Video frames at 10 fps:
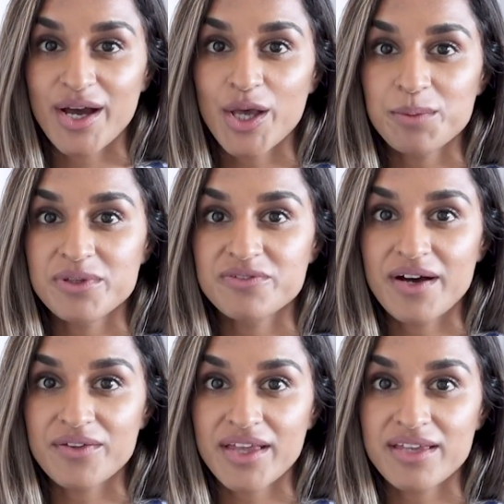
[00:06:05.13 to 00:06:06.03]
I hope you
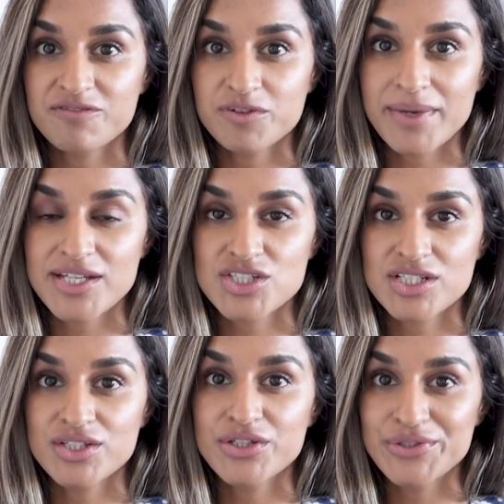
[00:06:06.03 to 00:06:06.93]
found that
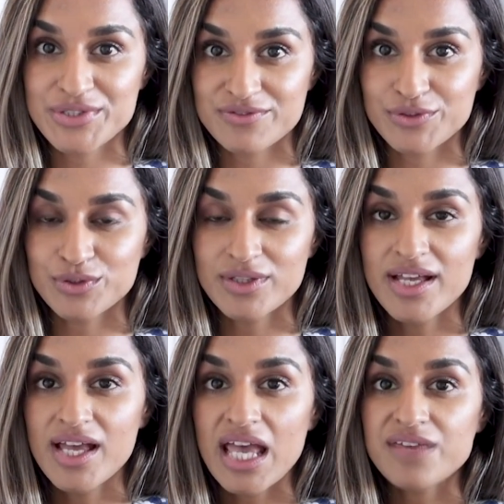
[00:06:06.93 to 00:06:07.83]
information useful.
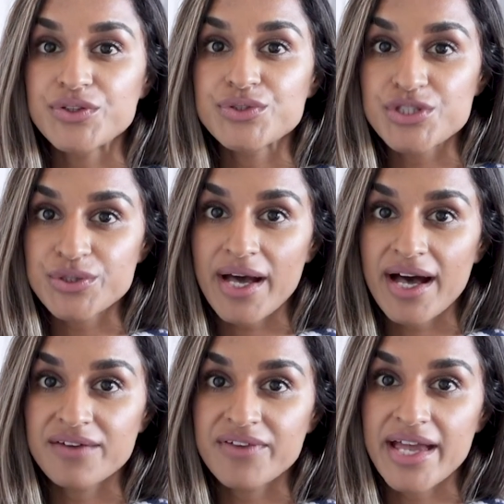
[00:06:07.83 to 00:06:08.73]
If you do
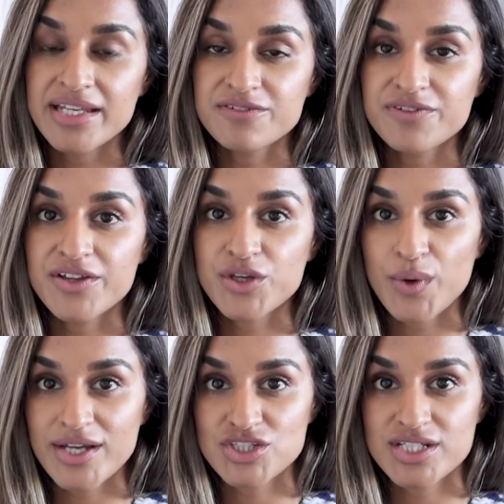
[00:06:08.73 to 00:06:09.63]
have any further
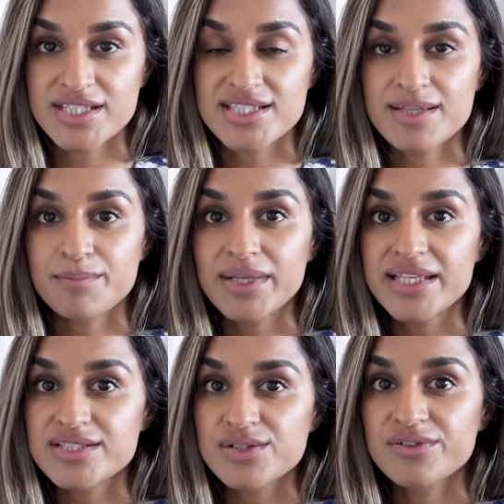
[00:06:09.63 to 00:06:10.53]
questions, then
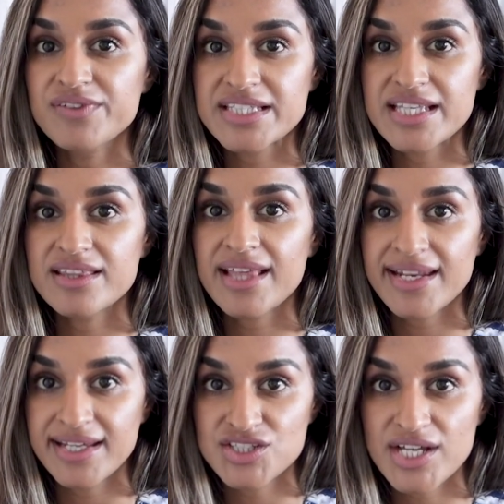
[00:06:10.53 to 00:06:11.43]
please do visit the
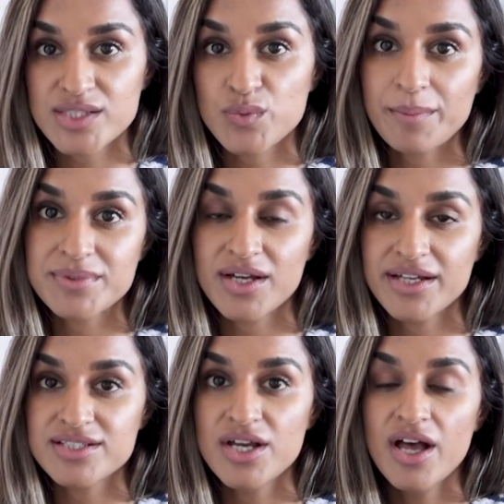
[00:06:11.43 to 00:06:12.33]
NHS
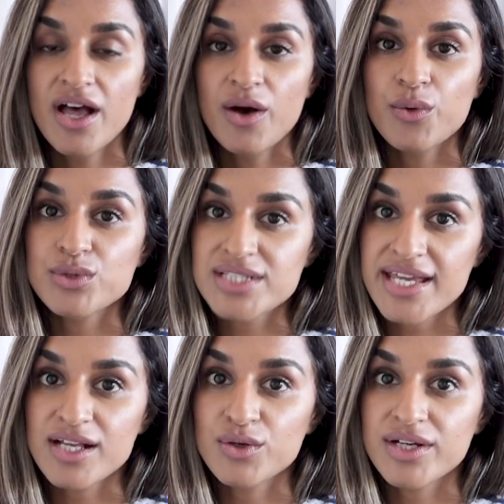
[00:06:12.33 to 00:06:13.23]
website or
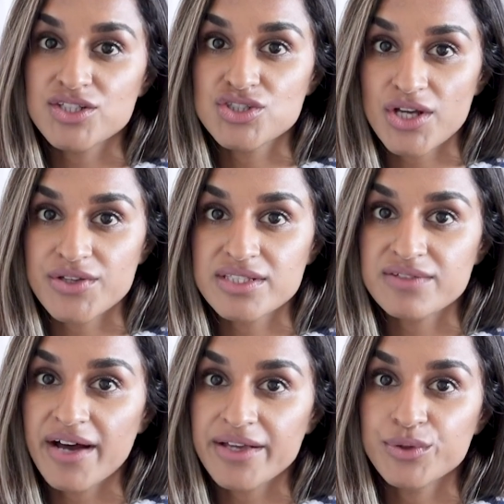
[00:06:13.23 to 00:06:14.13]
take a look at Joe's
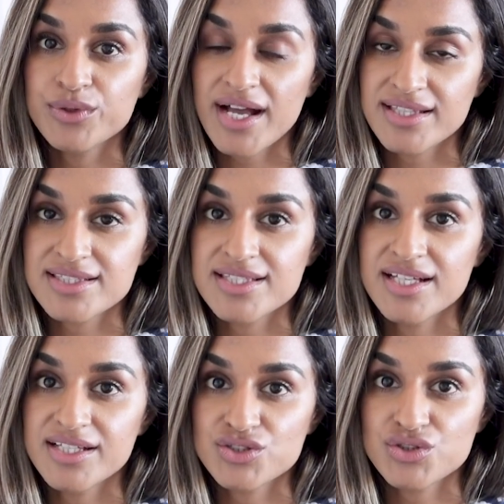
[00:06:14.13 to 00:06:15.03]
Cervical
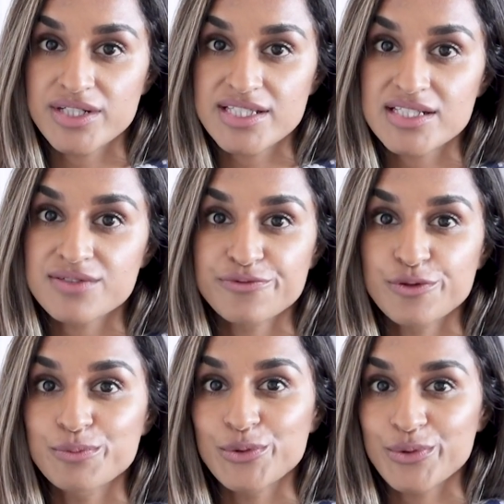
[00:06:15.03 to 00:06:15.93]
Cancer Trust
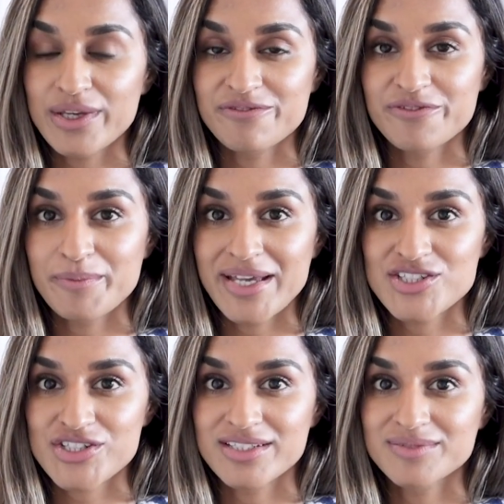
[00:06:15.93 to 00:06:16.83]
for more
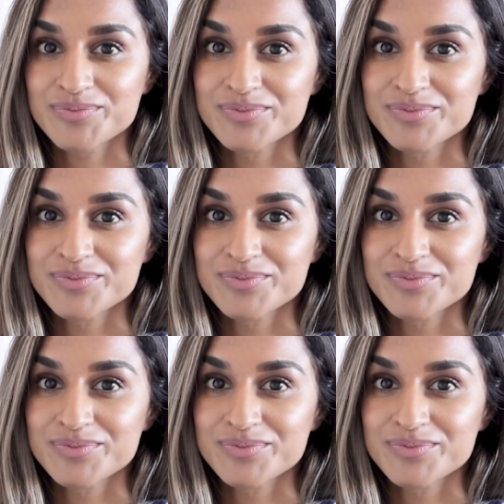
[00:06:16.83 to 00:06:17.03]
information.